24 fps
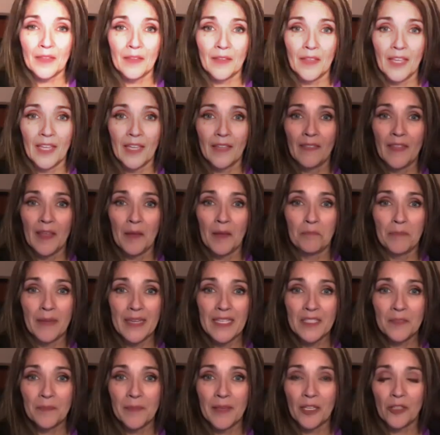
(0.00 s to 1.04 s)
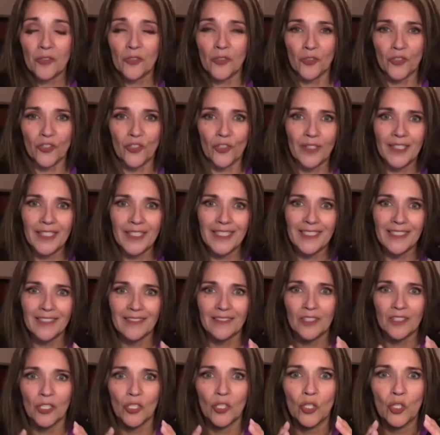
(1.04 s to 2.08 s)
And that base metal, you're turning it
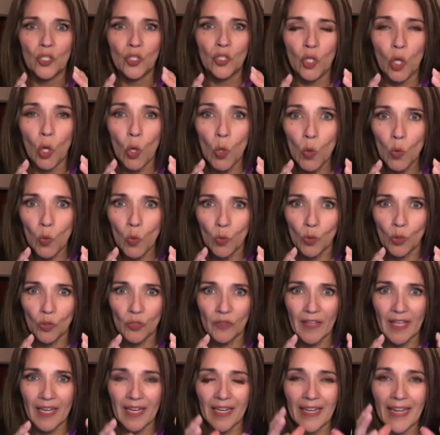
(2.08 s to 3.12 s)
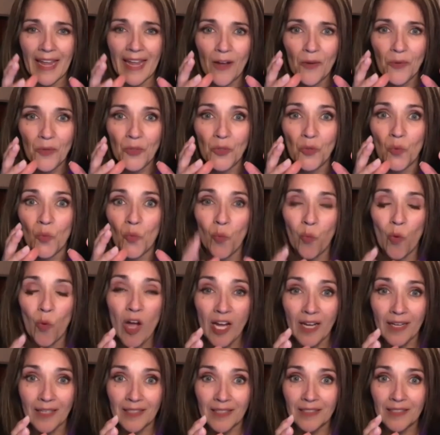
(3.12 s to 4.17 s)
into gold that now you
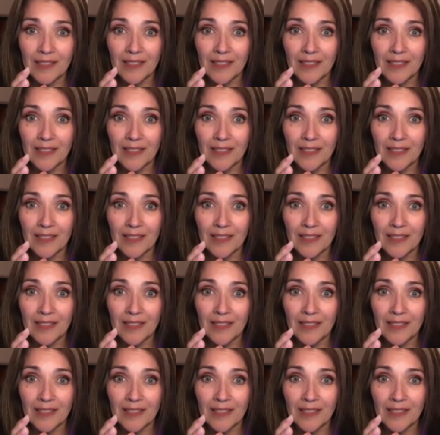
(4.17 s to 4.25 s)
want.